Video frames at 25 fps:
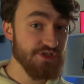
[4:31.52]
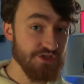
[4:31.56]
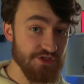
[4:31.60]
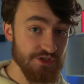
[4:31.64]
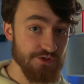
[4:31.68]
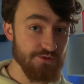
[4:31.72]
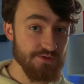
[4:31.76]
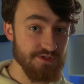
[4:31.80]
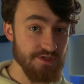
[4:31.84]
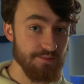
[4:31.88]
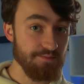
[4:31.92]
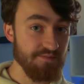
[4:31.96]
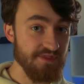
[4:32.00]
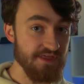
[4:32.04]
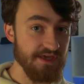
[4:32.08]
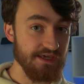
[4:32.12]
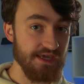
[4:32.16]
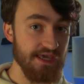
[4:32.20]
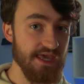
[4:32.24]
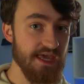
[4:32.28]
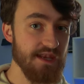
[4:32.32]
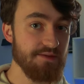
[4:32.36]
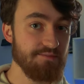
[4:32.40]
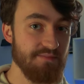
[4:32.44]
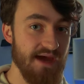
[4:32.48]
to do something
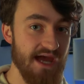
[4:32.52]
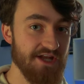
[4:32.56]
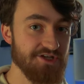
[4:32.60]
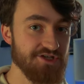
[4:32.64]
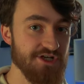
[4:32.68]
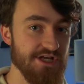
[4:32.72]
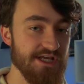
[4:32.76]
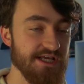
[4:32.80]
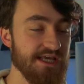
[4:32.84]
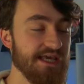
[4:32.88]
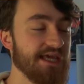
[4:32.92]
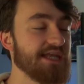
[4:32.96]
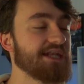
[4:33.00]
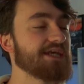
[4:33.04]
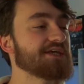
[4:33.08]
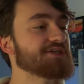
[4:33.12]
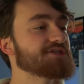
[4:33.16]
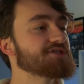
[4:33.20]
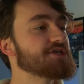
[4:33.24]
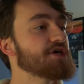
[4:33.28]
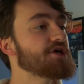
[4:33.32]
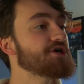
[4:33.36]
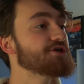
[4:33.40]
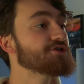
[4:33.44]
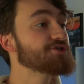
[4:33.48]
in magic, it
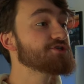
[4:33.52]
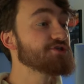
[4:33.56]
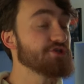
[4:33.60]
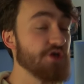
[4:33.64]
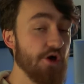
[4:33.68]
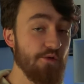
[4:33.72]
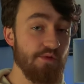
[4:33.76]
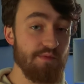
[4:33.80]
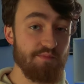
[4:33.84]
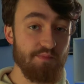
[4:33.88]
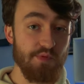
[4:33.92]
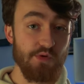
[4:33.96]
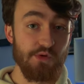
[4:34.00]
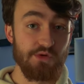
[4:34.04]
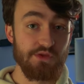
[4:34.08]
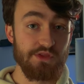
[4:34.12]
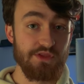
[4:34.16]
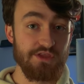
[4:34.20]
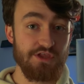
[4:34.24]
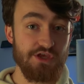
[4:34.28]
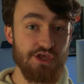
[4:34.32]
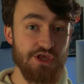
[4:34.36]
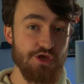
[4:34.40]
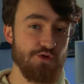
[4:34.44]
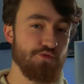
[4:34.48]
is so
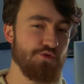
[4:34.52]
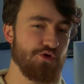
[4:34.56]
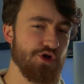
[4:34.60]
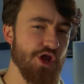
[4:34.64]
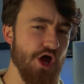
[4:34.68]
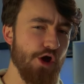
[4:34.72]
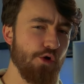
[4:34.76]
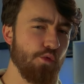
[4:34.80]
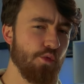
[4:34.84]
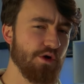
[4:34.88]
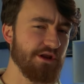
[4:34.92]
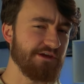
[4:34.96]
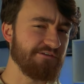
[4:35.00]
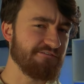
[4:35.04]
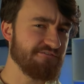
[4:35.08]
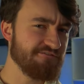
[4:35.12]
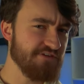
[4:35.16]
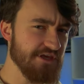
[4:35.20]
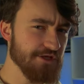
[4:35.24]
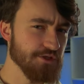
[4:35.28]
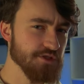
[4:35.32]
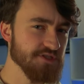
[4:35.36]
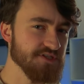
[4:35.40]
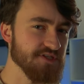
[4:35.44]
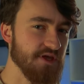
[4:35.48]
important that you know what it
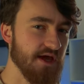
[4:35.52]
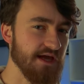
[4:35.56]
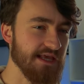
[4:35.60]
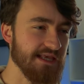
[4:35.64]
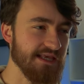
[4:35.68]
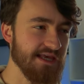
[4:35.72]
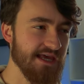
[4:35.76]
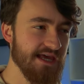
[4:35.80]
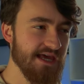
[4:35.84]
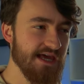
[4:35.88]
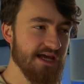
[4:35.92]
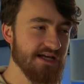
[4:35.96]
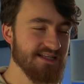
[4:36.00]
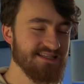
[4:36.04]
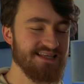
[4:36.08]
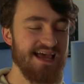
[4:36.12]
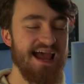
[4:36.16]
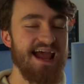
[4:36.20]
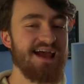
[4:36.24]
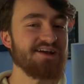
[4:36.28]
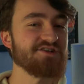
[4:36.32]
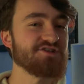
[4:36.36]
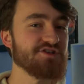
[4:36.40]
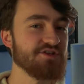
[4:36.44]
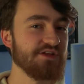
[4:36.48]
feels like to
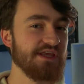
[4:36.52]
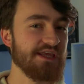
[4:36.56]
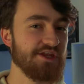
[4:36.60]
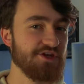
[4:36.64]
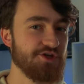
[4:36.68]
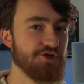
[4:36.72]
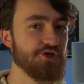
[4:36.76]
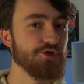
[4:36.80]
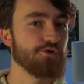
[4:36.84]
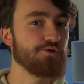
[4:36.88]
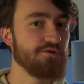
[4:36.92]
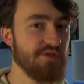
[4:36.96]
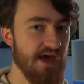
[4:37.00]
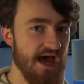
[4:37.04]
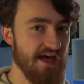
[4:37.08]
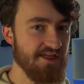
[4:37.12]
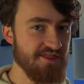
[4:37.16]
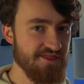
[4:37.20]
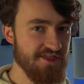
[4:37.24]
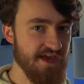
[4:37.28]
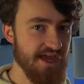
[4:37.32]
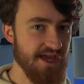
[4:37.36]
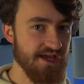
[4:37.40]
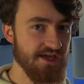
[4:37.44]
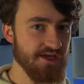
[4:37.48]
actually do
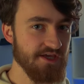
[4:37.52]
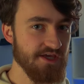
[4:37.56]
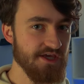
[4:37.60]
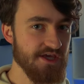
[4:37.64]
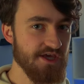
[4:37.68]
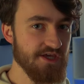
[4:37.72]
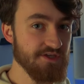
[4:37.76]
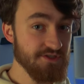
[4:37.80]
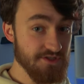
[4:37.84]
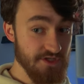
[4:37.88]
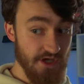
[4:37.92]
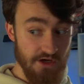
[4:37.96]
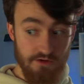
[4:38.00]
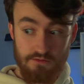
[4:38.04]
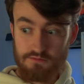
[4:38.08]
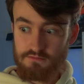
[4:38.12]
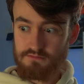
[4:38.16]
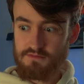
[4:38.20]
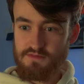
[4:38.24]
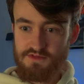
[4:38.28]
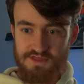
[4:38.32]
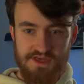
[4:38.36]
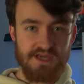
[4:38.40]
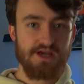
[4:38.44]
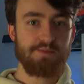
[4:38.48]
that thing. So
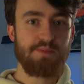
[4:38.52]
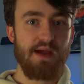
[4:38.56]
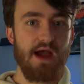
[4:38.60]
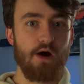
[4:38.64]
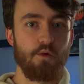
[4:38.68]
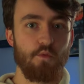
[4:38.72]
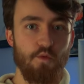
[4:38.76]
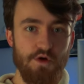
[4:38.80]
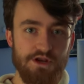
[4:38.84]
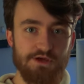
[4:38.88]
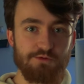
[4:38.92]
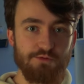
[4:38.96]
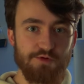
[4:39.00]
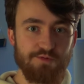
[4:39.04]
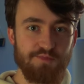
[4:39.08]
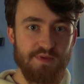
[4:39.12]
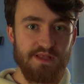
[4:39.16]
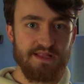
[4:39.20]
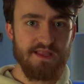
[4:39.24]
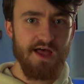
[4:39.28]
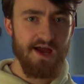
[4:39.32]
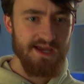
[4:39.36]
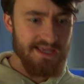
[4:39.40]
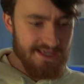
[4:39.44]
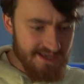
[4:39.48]
think about what it would
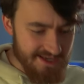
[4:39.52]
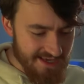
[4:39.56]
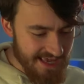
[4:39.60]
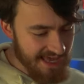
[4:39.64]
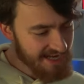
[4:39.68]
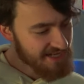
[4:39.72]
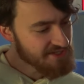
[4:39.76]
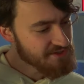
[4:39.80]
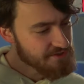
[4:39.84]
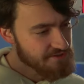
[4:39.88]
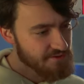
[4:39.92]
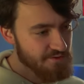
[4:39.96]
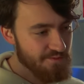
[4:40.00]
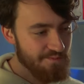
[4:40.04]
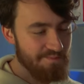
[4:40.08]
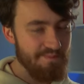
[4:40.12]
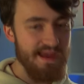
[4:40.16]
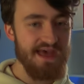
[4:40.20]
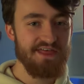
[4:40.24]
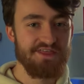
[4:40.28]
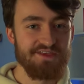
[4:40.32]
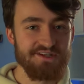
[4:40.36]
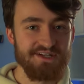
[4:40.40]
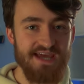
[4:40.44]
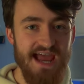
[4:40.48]
be like, get into
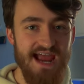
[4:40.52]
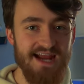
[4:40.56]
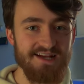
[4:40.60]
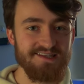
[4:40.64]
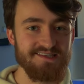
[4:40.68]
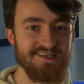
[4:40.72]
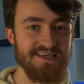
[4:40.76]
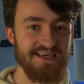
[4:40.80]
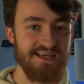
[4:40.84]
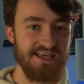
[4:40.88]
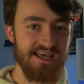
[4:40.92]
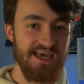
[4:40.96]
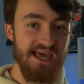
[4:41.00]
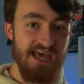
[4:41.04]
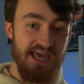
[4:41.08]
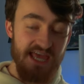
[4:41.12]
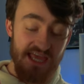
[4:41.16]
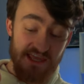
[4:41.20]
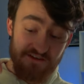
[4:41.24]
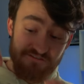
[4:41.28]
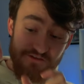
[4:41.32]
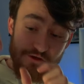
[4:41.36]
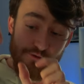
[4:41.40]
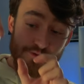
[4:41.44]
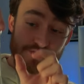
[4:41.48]
method acting,
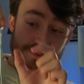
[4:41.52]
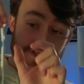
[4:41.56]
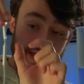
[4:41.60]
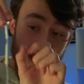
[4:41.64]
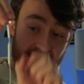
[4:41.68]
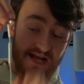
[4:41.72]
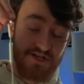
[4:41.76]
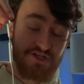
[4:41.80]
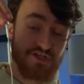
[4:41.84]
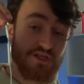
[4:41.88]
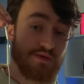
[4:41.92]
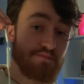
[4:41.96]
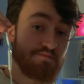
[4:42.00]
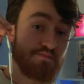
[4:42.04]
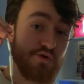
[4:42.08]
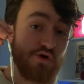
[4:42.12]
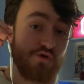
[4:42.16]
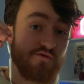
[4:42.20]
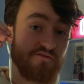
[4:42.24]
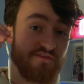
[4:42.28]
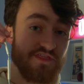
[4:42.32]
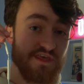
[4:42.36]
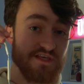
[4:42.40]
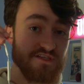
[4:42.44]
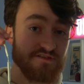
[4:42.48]
if you were to actually
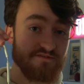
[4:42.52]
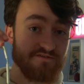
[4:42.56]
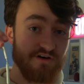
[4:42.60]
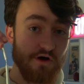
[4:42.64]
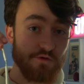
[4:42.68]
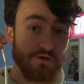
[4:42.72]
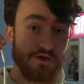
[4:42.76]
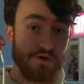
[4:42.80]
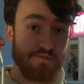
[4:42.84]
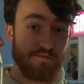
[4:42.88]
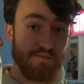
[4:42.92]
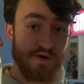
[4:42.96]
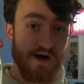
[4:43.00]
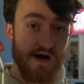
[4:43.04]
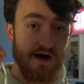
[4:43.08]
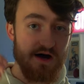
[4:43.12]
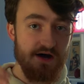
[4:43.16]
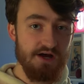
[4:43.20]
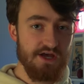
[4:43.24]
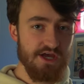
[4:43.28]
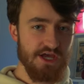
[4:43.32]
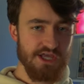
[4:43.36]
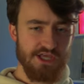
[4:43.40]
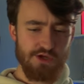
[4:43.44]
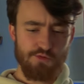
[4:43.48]
move this volume
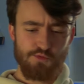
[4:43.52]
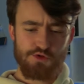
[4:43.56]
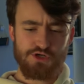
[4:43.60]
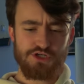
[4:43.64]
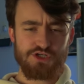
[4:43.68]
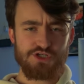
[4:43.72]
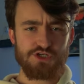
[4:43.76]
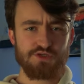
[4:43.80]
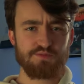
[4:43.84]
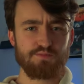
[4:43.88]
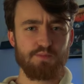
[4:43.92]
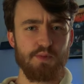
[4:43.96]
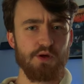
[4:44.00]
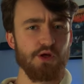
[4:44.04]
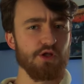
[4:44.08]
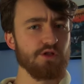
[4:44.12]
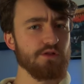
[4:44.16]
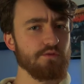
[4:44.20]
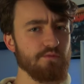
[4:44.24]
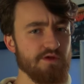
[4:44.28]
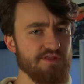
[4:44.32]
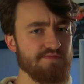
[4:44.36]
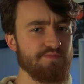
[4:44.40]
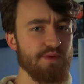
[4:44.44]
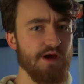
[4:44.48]
bar. You wouldn't just
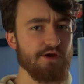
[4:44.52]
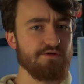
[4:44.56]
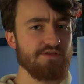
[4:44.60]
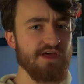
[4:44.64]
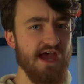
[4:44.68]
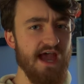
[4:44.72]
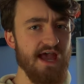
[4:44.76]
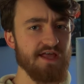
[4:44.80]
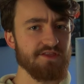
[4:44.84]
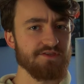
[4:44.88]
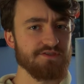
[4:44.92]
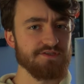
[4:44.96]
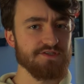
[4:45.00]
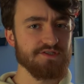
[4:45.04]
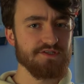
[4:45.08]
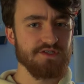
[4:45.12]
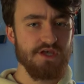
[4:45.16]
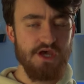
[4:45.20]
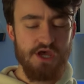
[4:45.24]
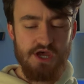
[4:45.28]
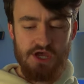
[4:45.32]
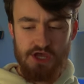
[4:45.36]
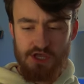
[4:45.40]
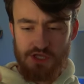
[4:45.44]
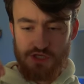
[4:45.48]
pull with both
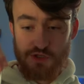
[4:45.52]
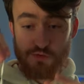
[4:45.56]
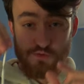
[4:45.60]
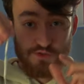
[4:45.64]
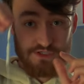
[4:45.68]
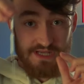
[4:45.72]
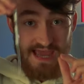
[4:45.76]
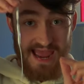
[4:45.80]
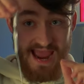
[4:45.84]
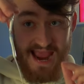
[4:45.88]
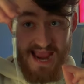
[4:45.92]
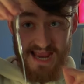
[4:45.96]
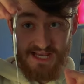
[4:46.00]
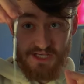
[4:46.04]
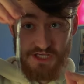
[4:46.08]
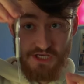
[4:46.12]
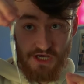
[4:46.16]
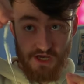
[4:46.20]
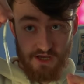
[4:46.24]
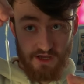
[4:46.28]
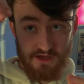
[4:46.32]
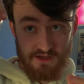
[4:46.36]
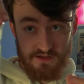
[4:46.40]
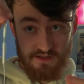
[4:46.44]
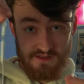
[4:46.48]
hands, you would
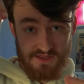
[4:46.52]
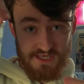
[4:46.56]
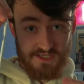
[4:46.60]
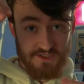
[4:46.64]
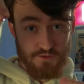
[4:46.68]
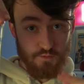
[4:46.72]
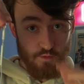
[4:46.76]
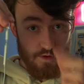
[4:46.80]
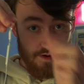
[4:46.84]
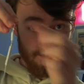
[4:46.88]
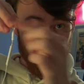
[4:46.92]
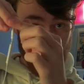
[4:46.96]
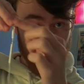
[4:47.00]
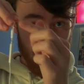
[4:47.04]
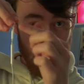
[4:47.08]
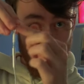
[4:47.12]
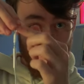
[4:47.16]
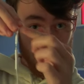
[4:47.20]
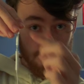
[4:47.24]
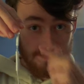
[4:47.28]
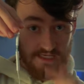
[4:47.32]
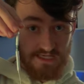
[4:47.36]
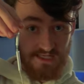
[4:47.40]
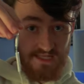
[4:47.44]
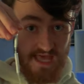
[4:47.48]
anchor this one,
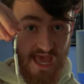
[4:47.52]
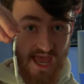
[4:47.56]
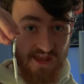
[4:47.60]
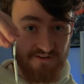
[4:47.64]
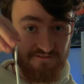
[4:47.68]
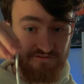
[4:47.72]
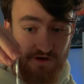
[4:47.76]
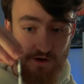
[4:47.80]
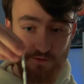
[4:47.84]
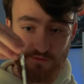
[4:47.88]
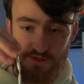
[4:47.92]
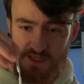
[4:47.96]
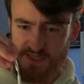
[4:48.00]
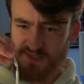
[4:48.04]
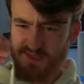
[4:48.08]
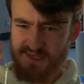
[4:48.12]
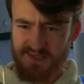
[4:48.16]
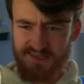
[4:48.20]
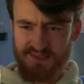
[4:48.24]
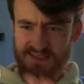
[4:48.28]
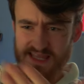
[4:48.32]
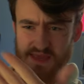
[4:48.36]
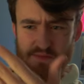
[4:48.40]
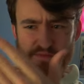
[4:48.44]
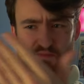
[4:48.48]
holding the headphone. This
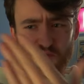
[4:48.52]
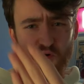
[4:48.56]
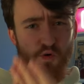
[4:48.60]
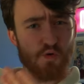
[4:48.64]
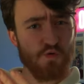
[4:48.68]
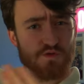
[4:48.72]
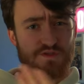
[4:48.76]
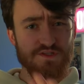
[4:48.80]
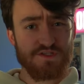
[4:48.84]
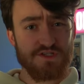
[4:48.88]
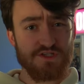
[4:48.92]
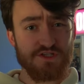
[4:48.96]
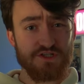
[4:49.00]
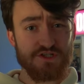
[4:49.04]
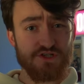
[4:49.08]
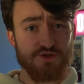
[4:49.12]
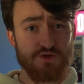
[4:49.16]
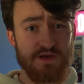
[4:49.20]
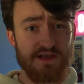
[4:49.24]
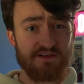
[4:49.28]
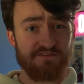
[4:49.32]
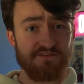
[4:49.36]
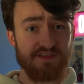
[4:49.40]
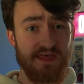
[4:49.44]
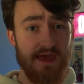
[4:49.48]
isn't important to the
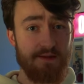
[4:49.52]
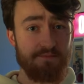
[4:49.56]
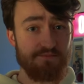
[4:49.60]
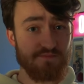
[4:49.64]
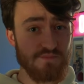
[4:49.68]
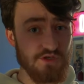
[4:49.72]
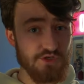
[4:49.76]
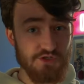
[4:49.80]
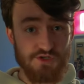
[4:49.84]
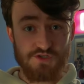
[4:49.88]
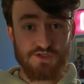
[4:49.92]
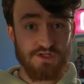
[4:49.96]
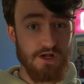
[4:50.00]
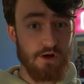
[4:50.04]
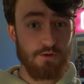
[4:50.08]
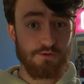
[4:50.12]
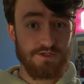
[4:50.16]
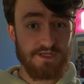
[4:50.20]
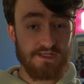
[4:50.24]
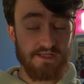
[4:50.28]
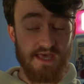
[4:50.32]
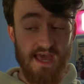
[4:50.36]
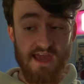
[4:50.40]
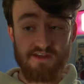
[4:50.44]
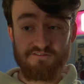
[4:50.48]
trick for them. You're just
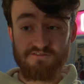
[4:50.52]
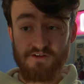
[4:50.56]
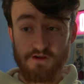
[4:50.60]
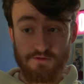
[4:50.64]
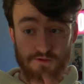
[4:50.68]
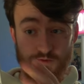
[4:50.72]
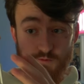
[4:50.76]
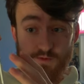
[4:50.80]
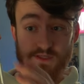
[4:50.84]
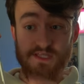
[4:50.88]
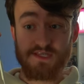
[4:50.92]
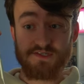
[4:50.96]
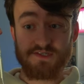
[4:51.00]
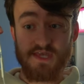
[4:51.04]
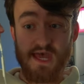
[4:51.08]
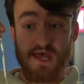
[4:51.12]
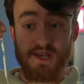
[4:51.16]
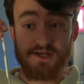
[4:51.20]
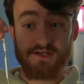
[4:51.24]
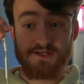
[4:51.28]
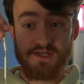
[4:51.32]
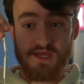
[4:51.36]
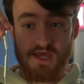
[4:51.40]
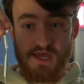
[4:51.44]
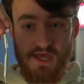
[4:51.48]
holding the headphones with this
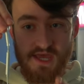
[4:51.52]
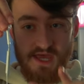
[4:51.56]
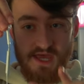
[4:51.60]
hand.